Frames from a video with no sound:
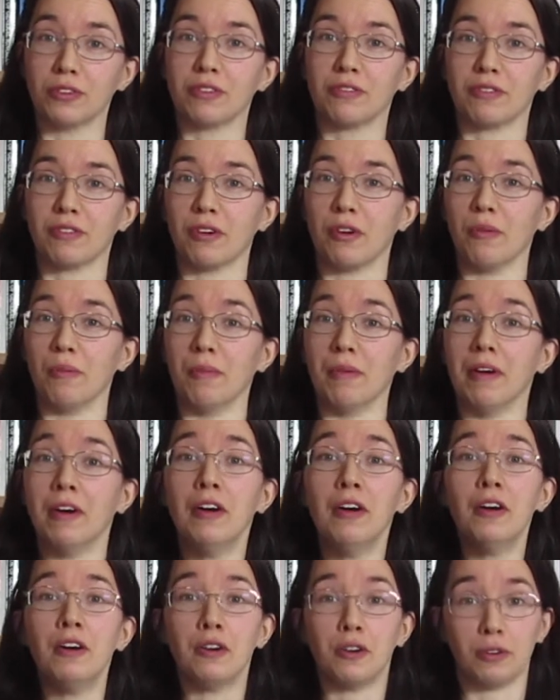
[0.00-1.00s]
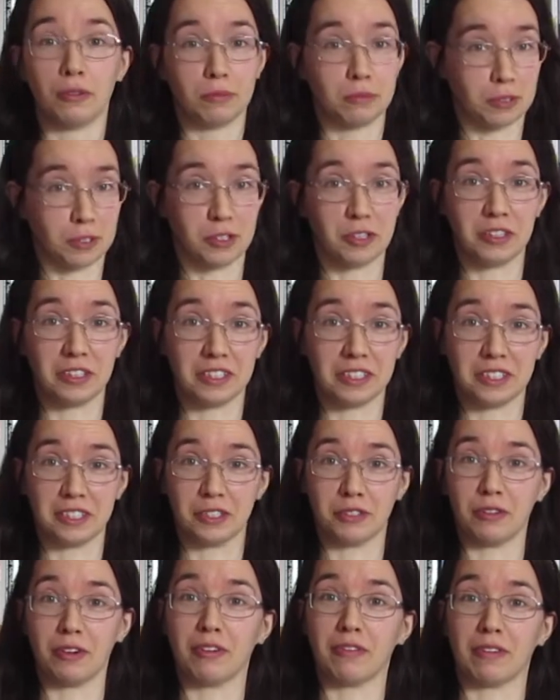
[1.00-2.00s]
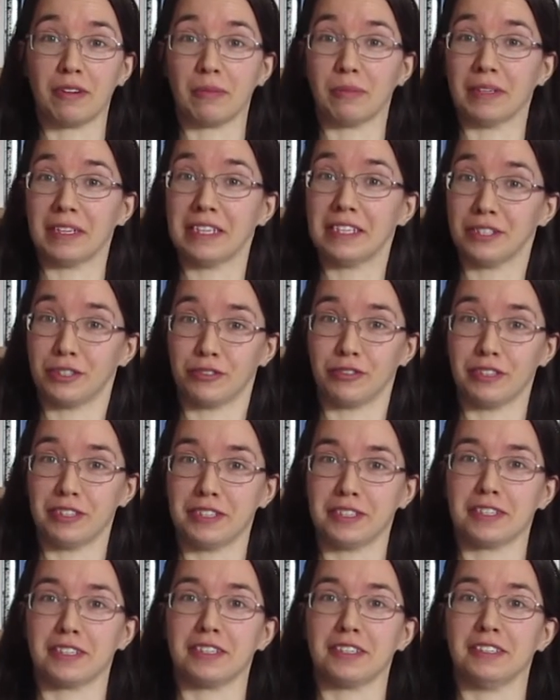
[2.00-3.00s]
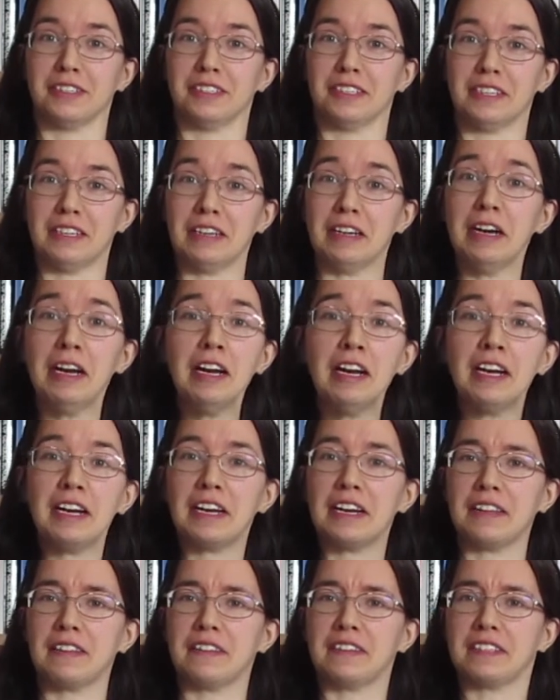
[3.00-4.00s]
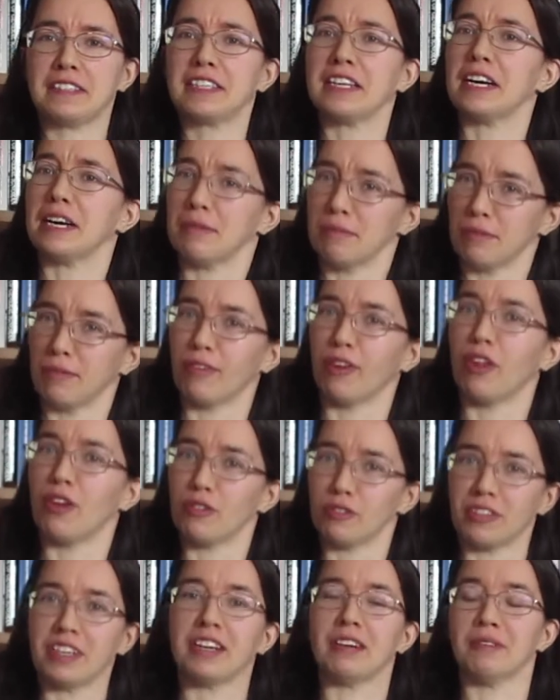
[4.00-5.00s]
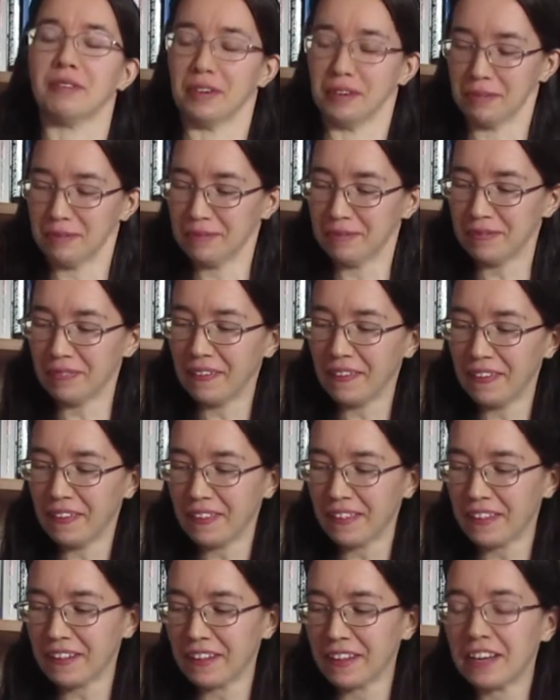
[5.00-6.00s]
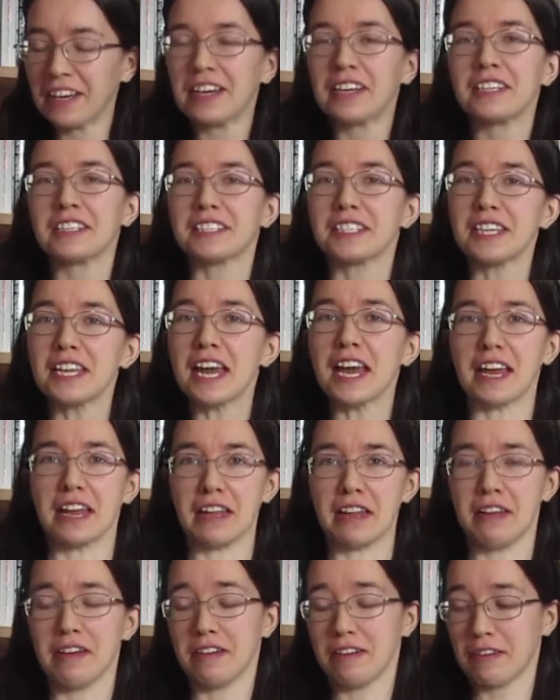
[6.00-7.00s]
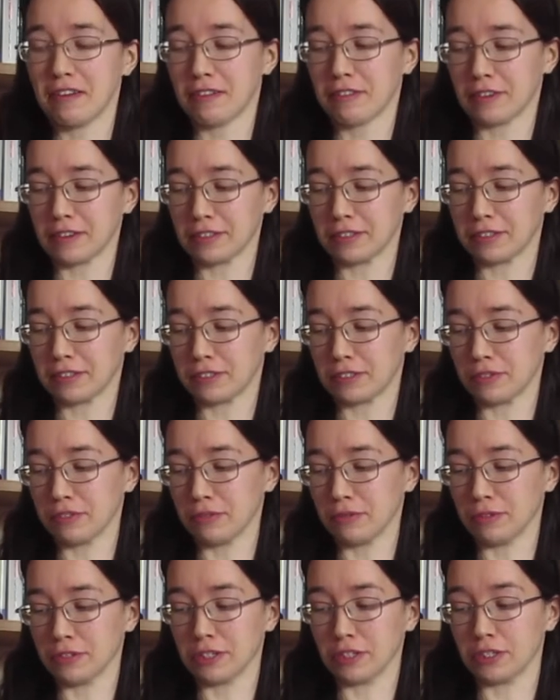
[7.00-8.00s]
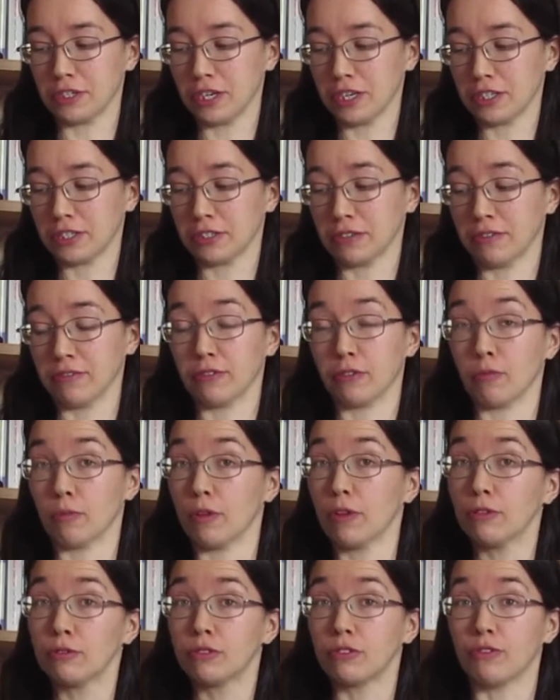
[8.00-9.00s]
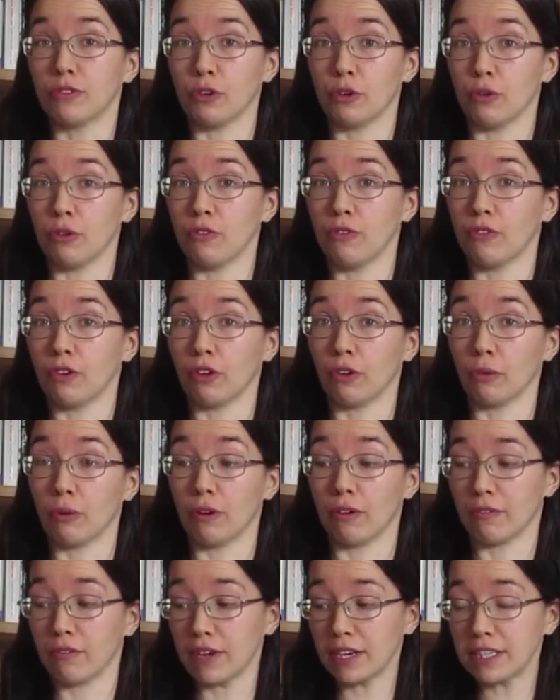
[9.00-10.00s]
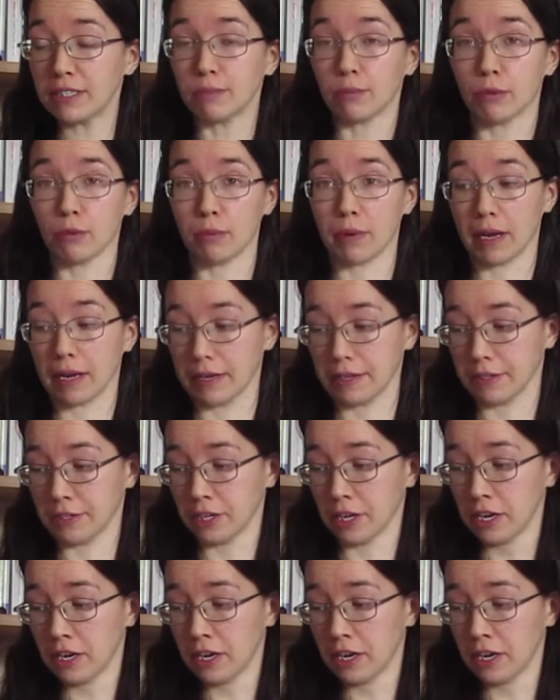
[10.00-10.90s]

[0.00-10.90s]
from Lancashire District Family History Society in this time of lockdown. Today, thanks to a suggestion from those of you who follow our Facebook page,